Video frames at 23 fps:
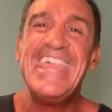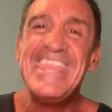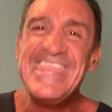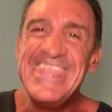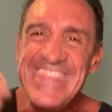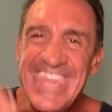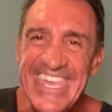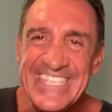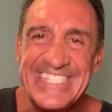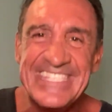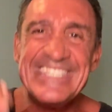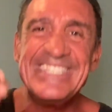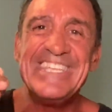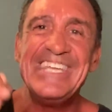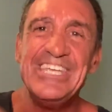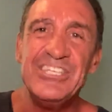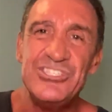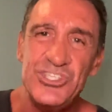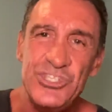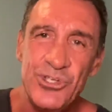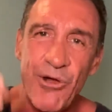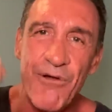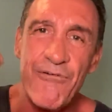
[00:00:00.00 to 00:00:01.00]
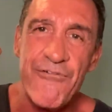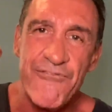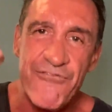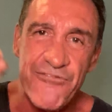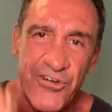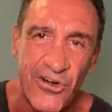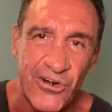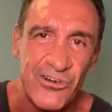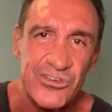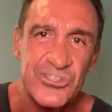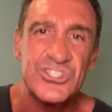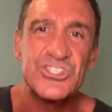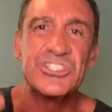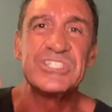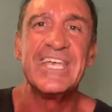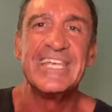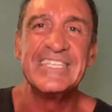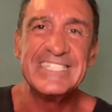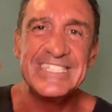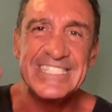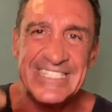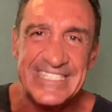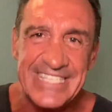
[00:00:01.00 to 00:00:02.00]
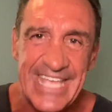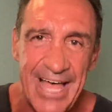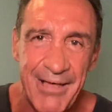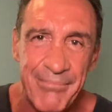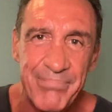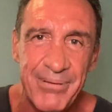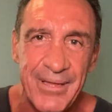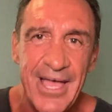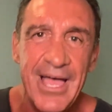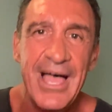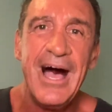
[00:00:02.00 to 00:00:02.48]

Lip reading: This is your first step.